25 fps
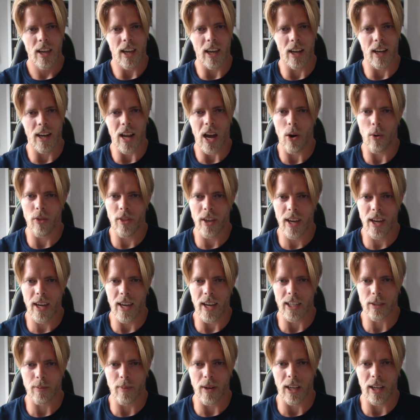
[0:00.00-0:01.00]
in how they
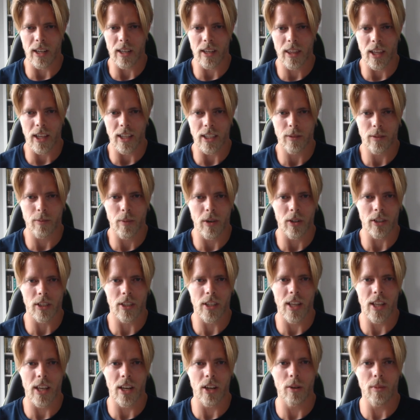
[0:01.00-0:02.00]
explain things,
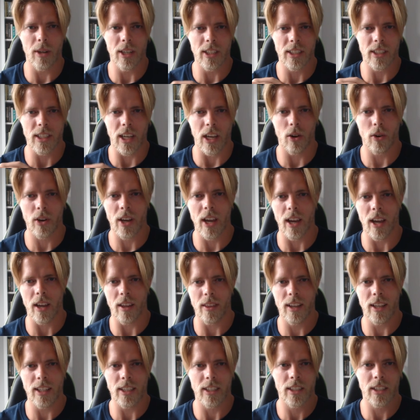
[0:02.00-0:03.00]
because then you might say, okay,
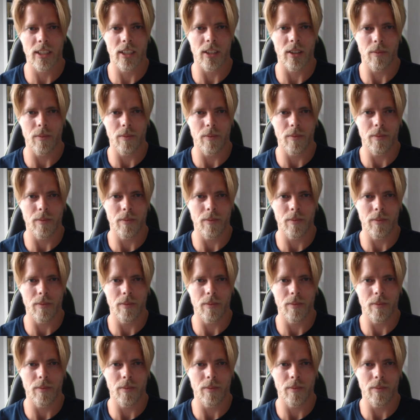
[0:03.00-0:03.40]
this